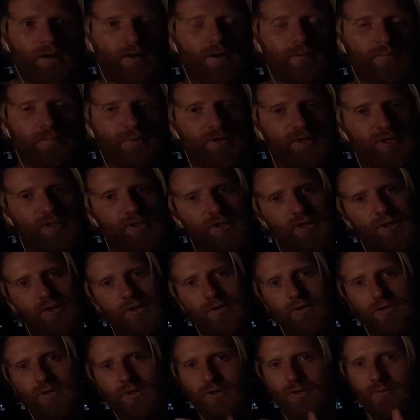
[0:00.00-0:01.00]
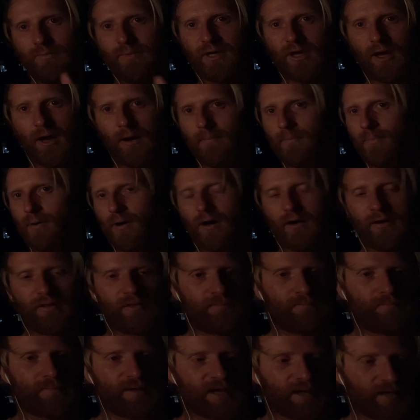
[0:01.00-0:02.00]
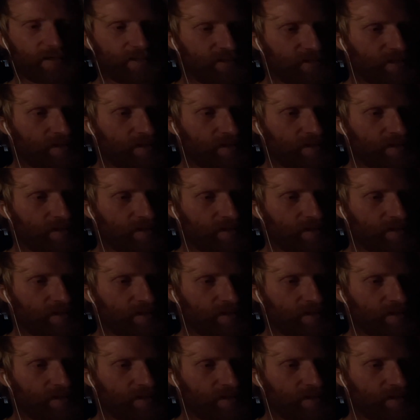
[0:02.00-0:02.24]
But as soon as you become part of the mix,